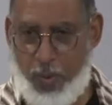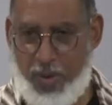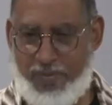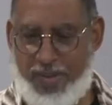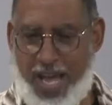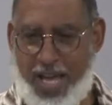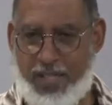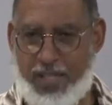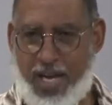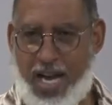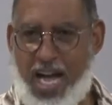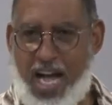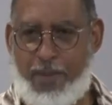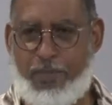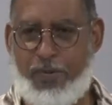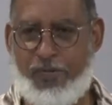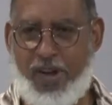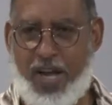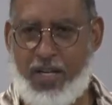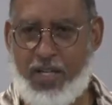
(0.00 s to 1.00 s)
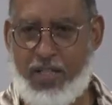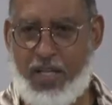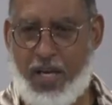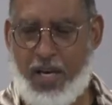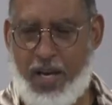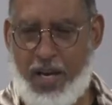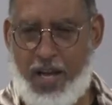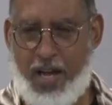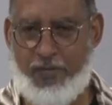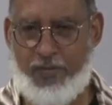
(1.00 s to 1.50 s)
We've got to operate in the
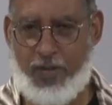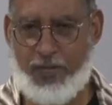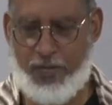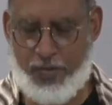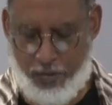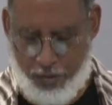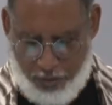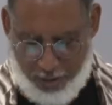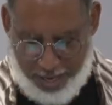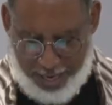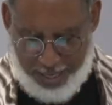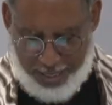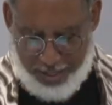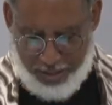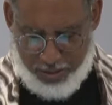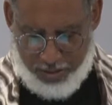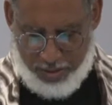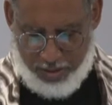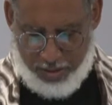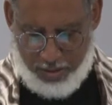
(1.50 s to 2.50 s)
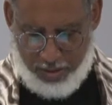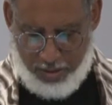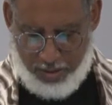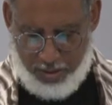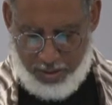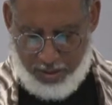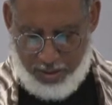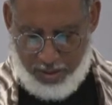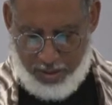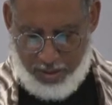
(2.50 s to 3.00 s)
love of Christ.
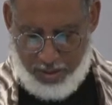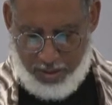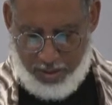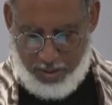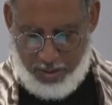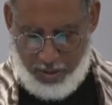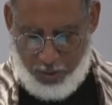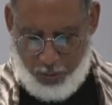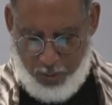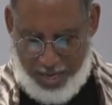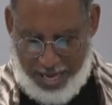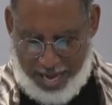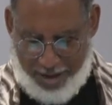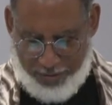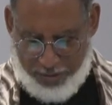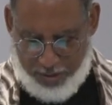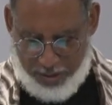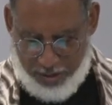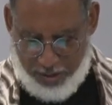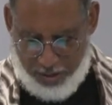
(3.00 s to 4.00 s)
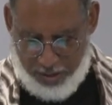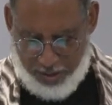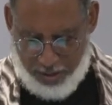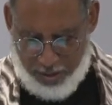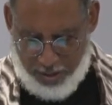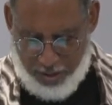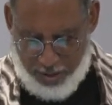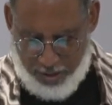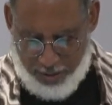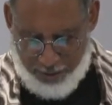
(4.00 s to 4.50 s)
We have to
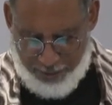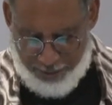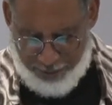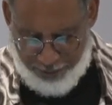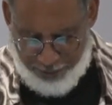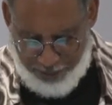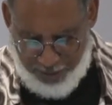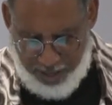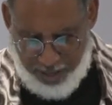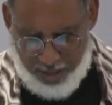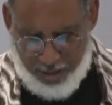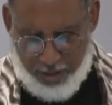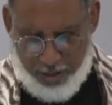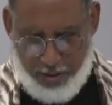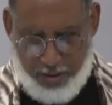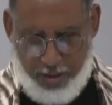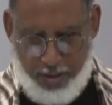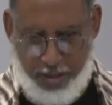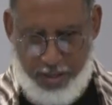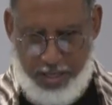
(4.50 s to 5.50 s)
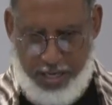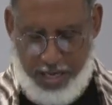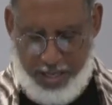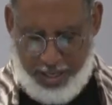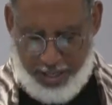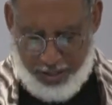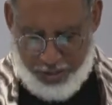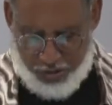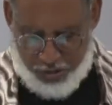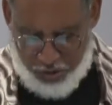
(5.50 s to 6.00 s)
fear
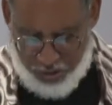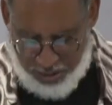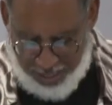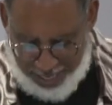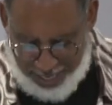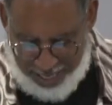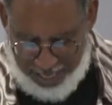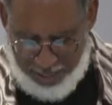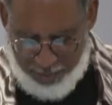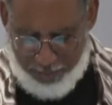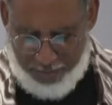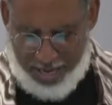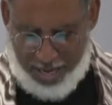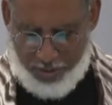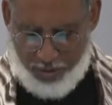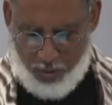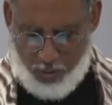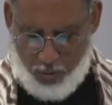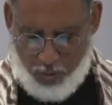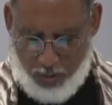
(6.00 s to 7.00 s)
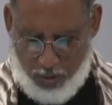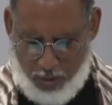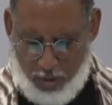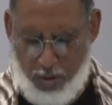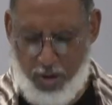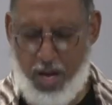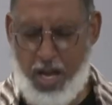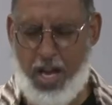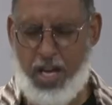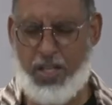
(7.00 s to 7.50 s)
getting stained by the
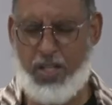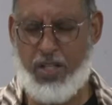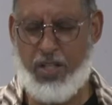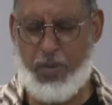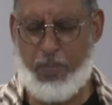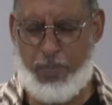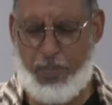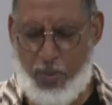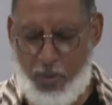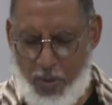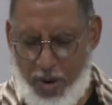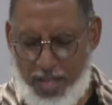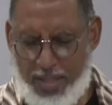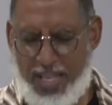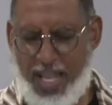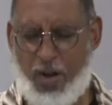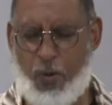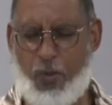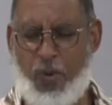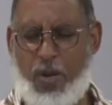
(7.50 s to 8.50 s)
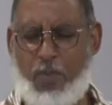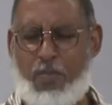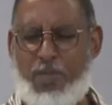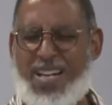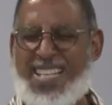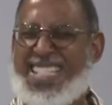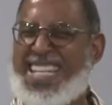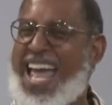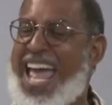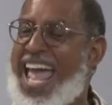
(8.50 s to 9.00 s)
world to the point that we
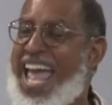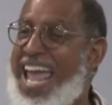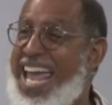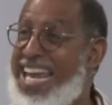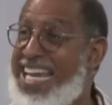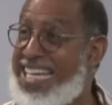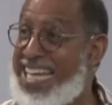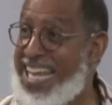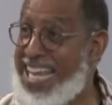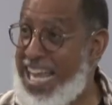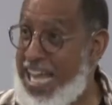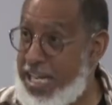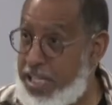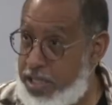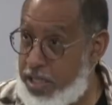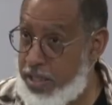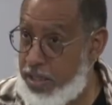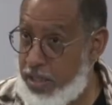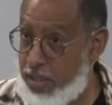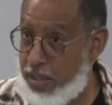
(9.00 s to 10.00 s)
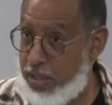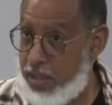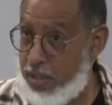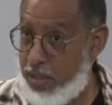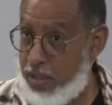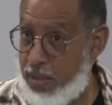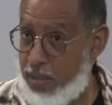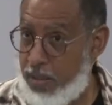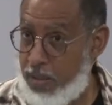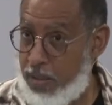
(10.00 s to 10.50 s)
must hate it.
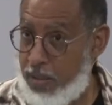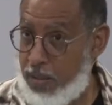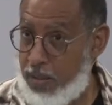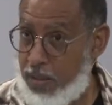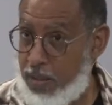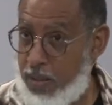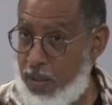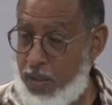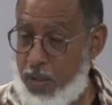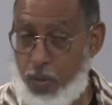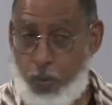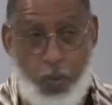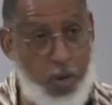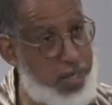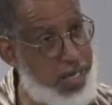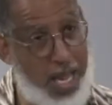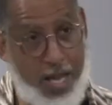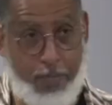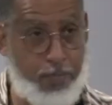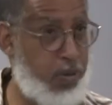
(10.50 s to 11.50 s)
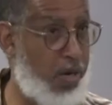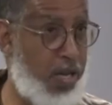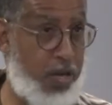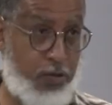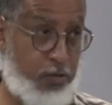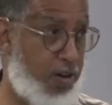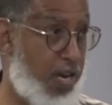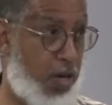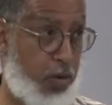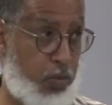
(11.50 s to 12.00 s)
We can't play
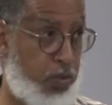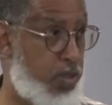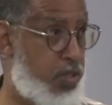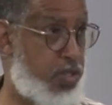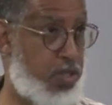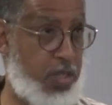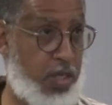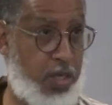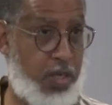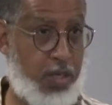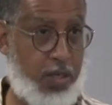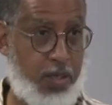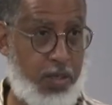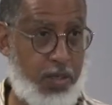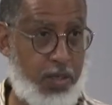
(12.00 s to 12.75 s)
around with sin.